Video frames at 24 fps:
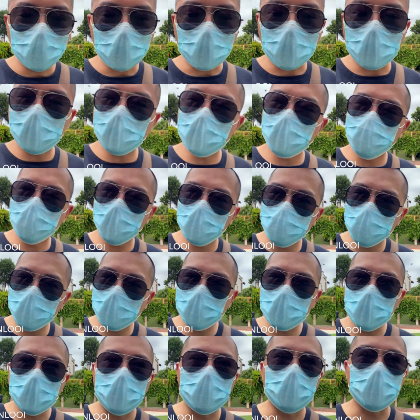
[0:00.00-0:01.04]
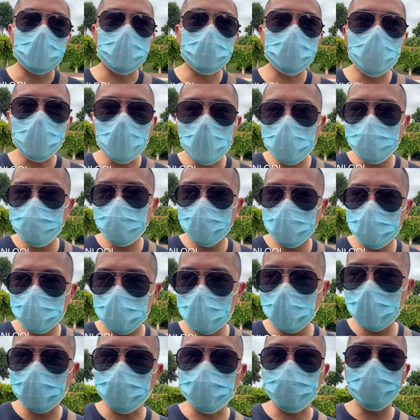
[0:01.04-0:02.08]
And the people in the top
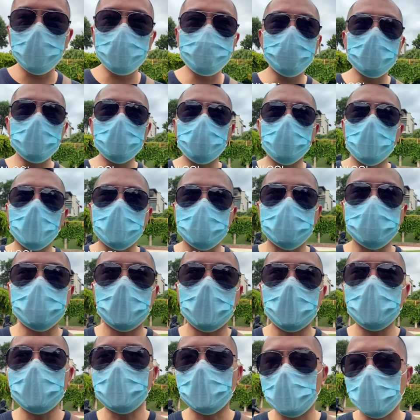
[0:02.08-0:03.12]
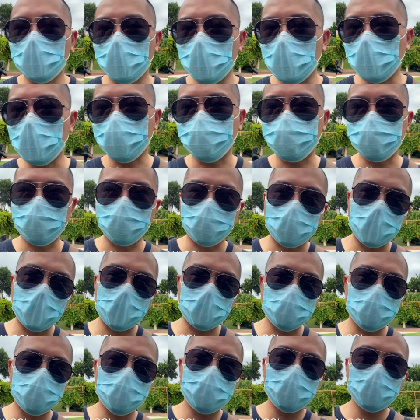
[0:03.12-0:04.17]
sales, people who are selling a lot of
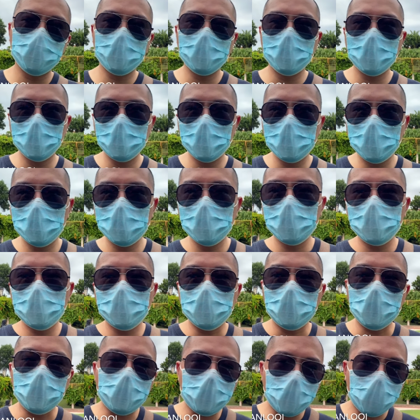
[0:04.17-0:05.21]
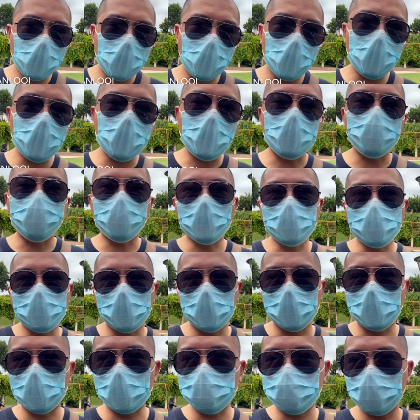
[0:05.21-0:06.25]
products, they care about their
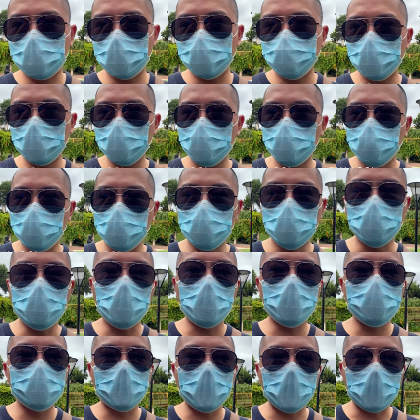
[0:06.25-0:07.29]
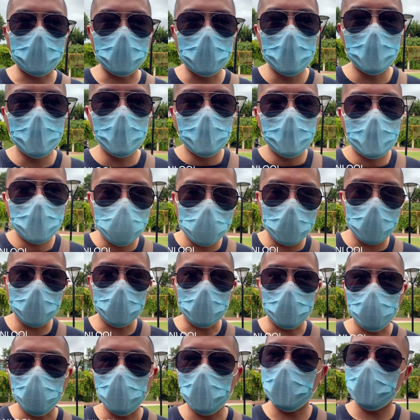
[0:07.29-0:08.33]
customer to know that,
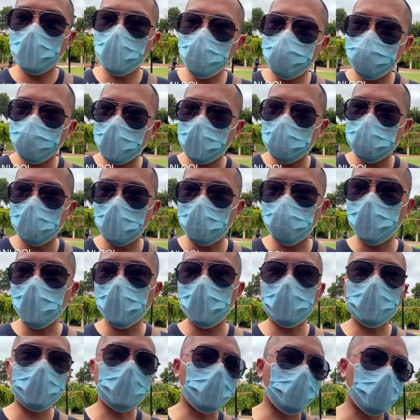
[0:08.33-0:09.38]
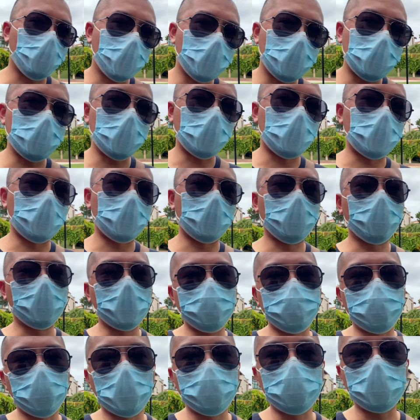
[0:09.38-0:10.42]
hey, what are you facing right now?
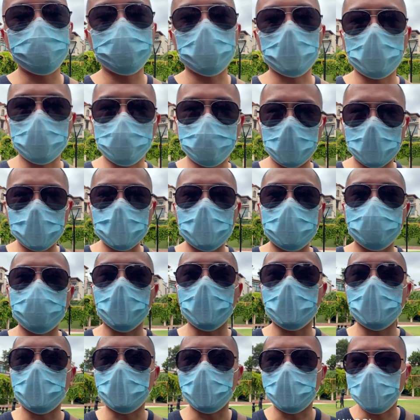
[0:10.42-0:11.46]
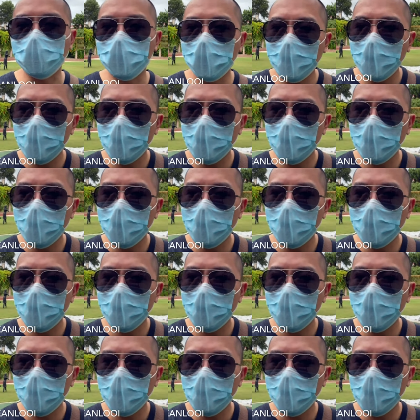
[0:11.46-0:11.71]
What problems are you facing right now?